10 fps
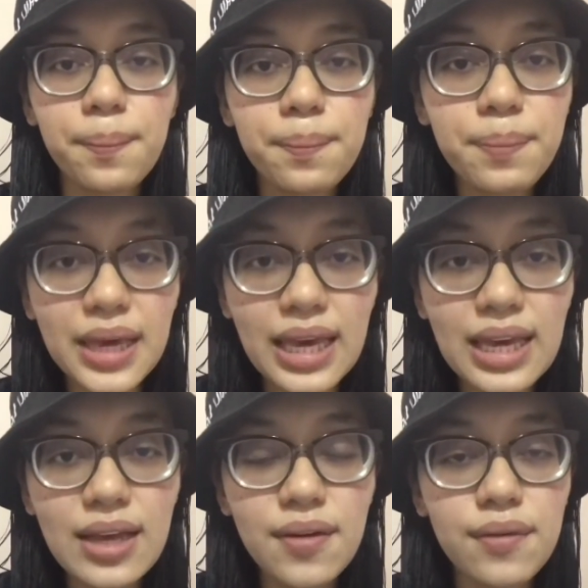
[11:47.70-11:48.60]
Be
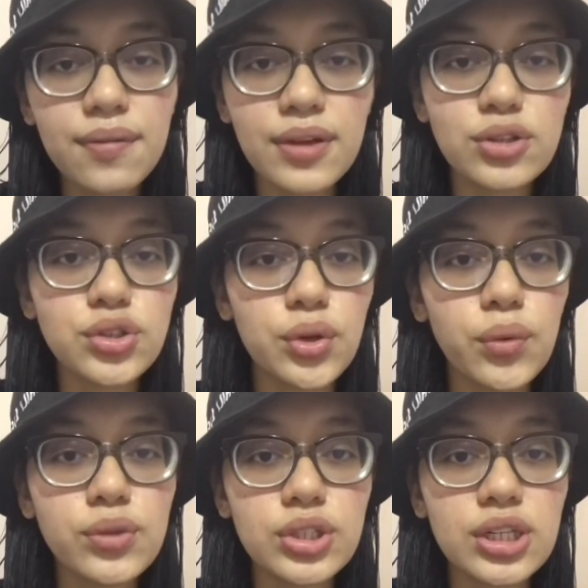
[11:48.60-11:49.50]
their
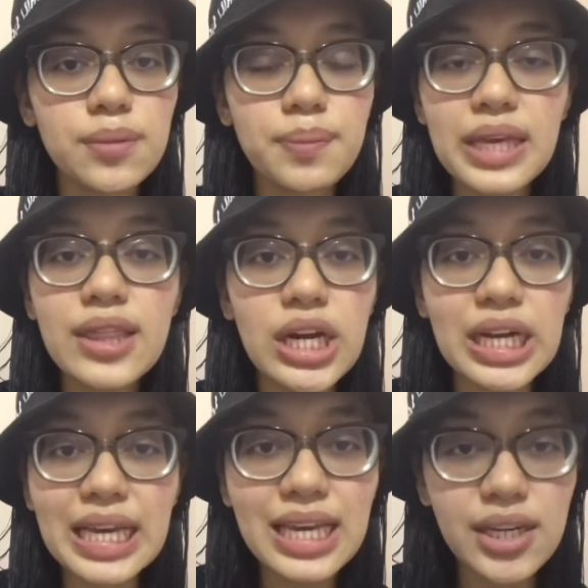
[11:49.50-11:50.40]
shoulder, be their
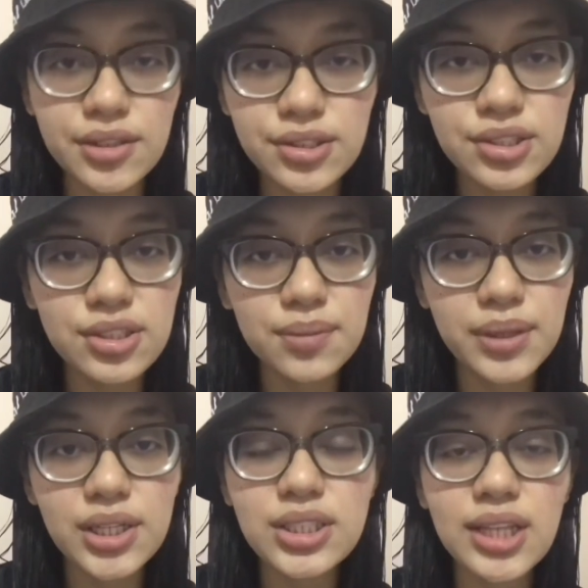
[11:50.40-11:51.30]
ears,
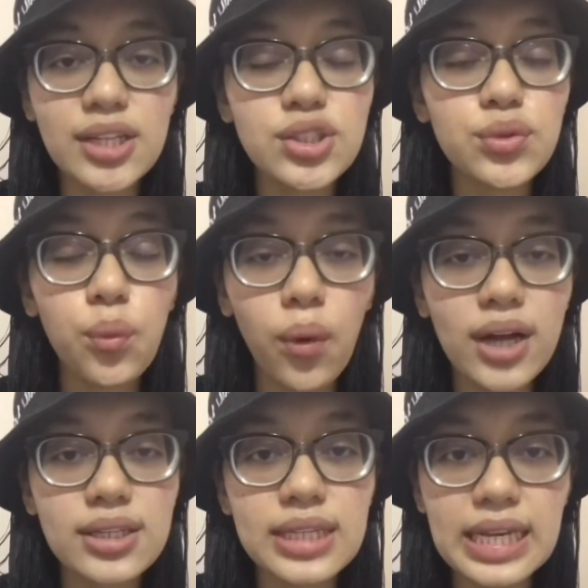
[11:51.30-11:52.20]
because that's
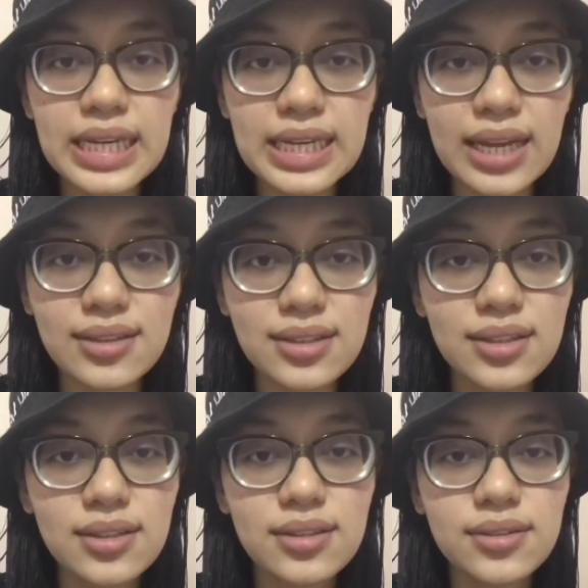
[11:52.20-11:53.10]
what they needed.
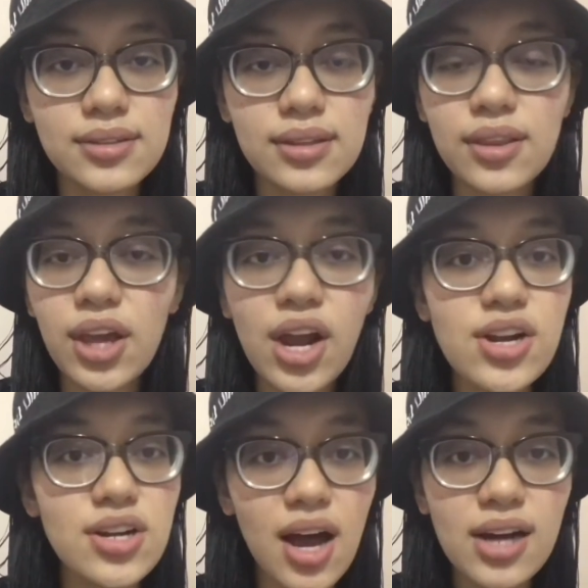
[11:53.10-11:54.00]
They're
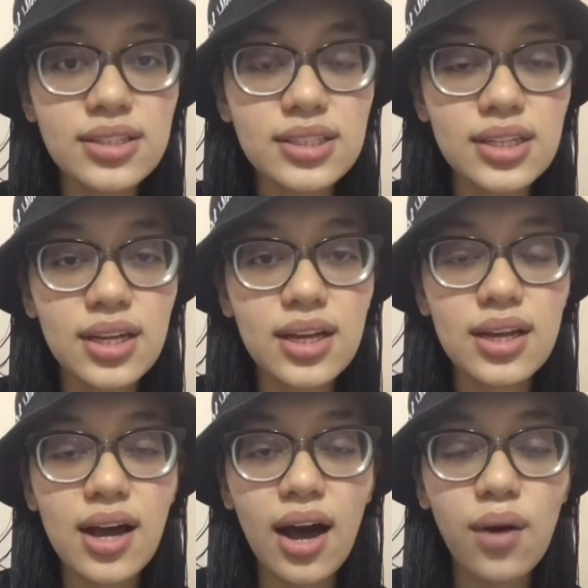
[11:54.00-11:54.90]
not
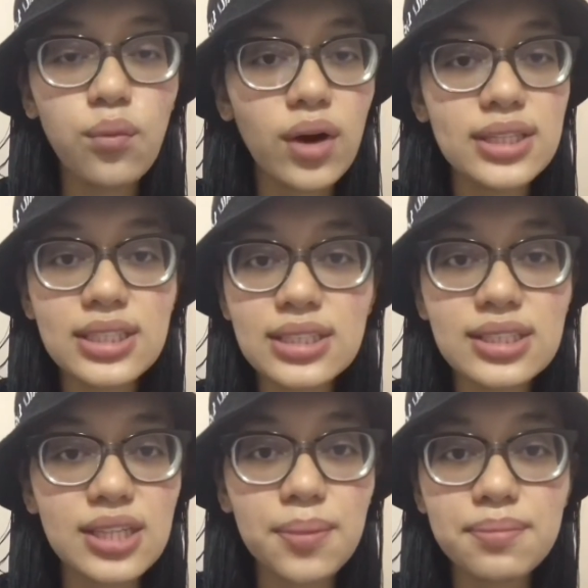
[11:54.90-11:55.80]
wanting
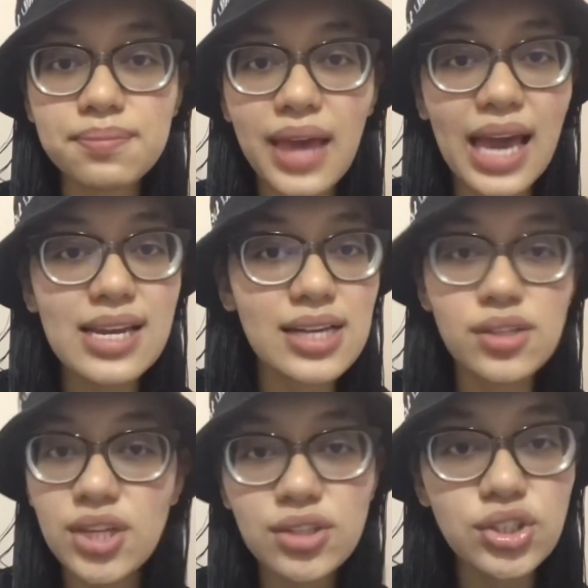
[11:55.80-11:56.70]
any
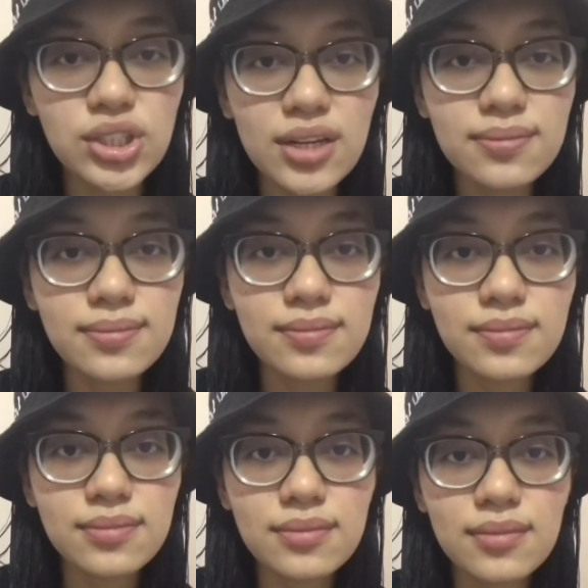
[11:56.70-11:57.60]
attention.
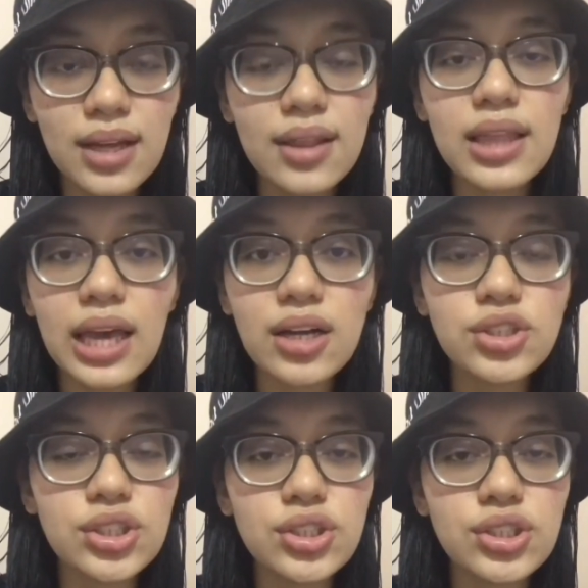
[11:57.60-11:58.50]
They are
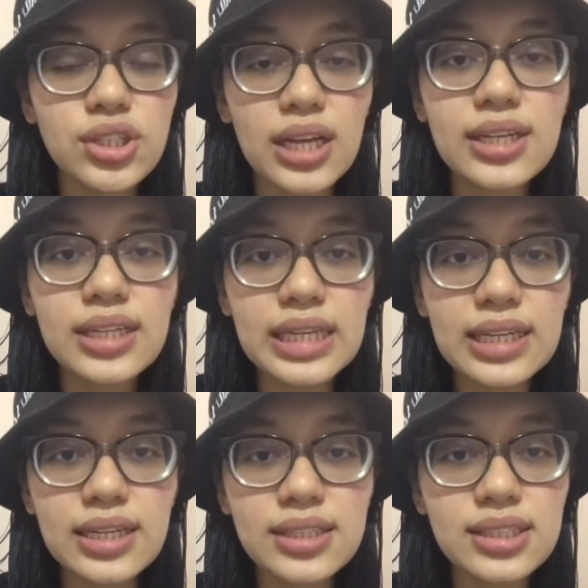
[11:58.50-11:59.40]
just
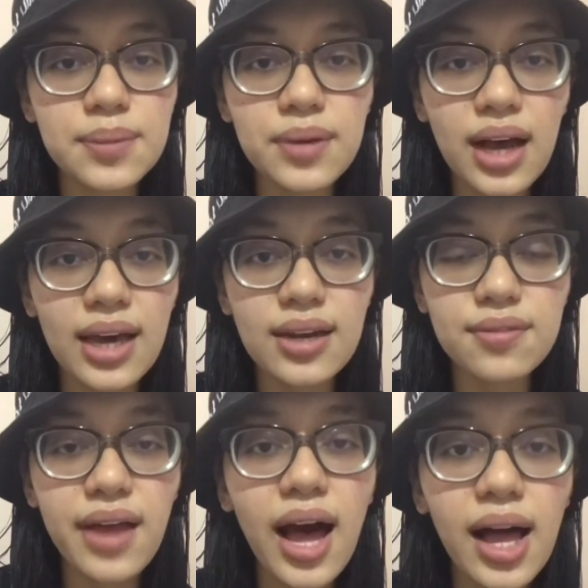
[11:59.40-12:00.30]
needing some kind of
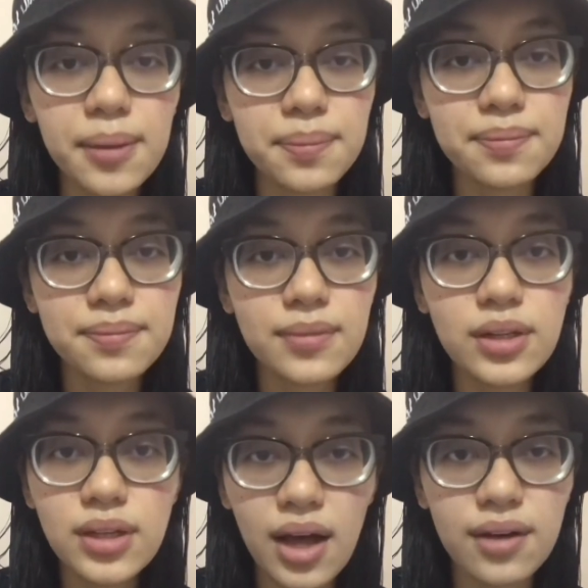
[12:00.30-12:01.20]
help,
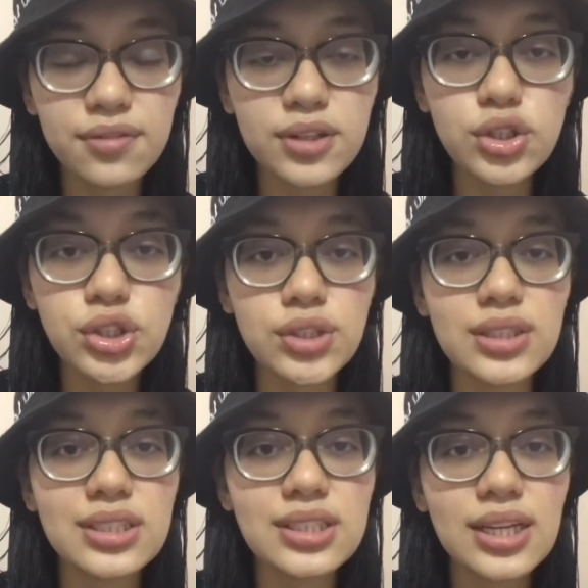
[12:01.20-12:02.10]
love, and
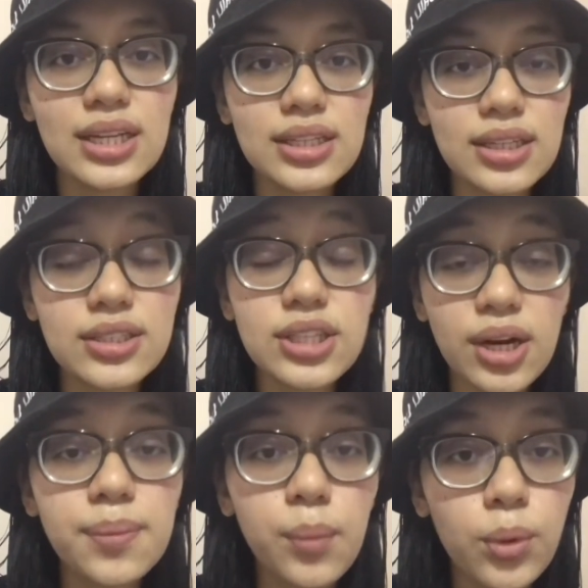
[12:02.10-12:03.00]
assurance that
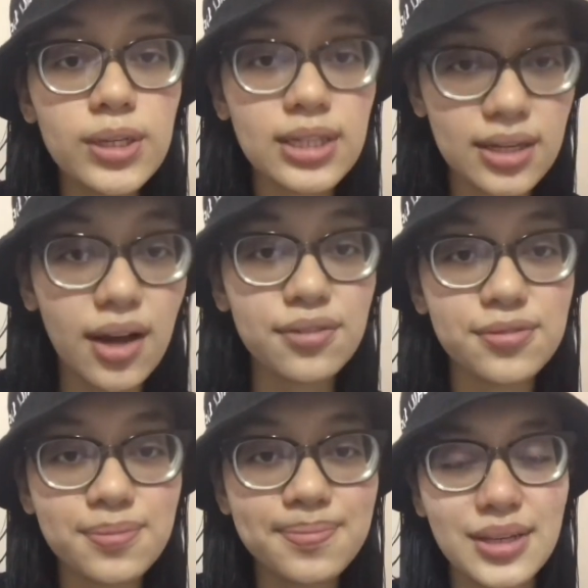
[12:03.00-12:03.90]
they're more than
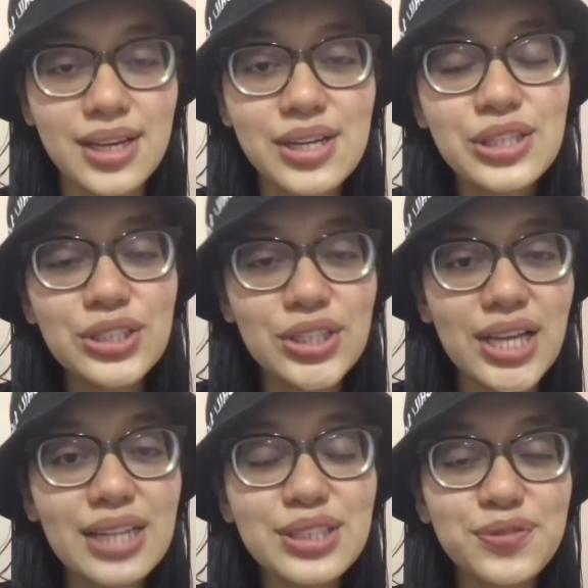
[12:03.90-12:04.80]
enough. So
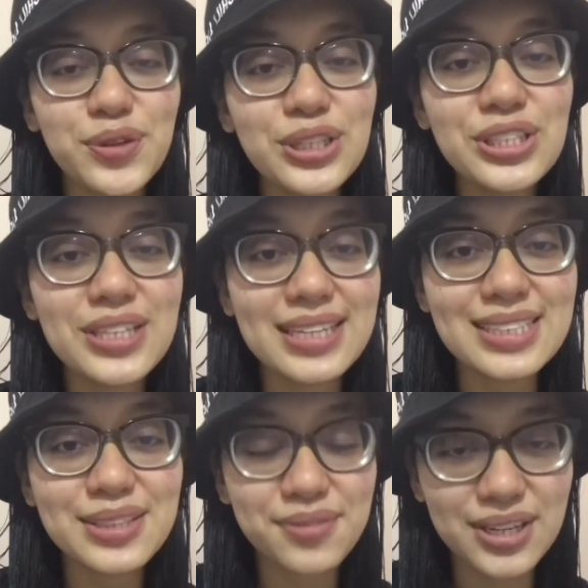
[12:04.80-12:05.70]
that's for
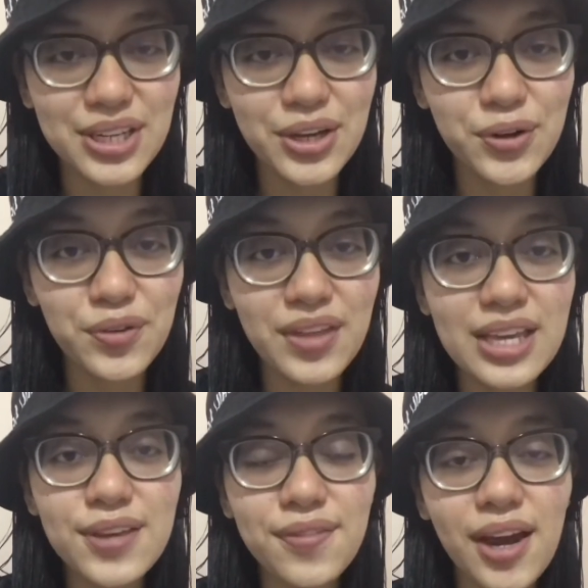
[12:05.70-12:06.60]
today's video. Thank
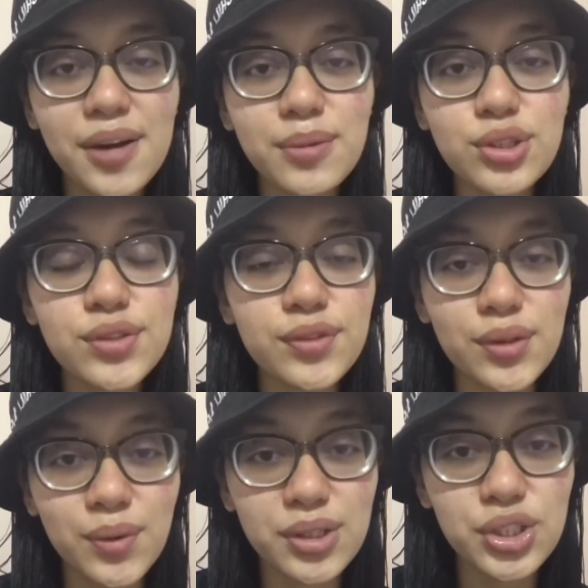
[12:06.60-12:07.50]
you very much for
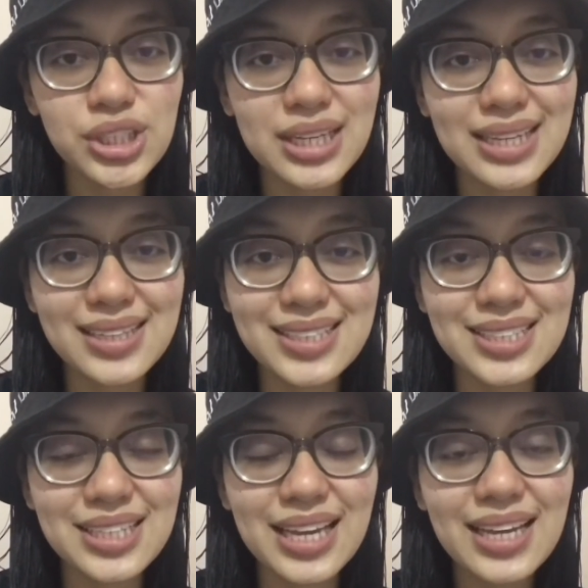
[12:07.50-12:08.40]
watching and
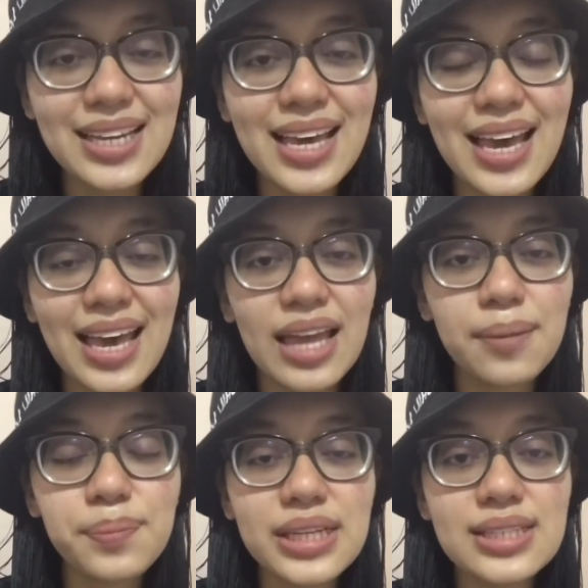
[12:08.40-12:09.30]
listening,
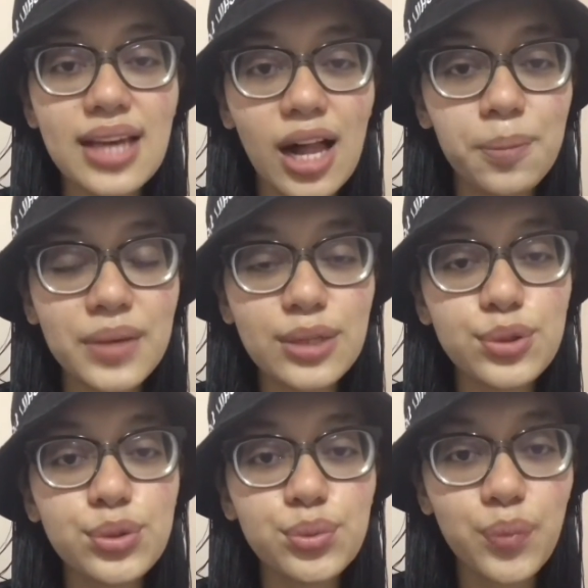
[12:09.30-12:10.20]
and please help me to
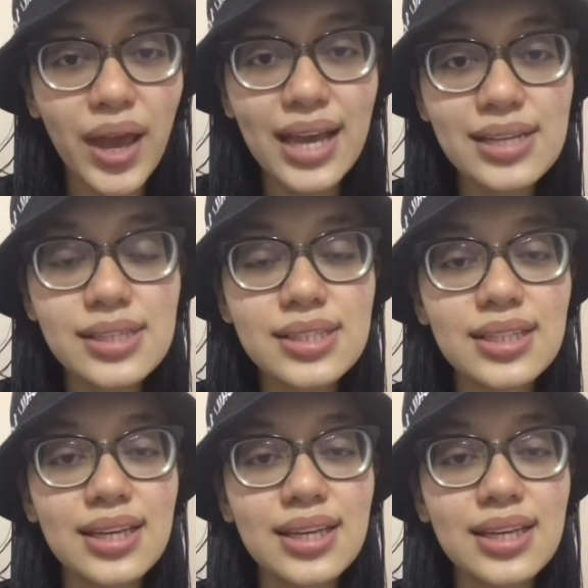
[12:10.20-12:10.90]
raise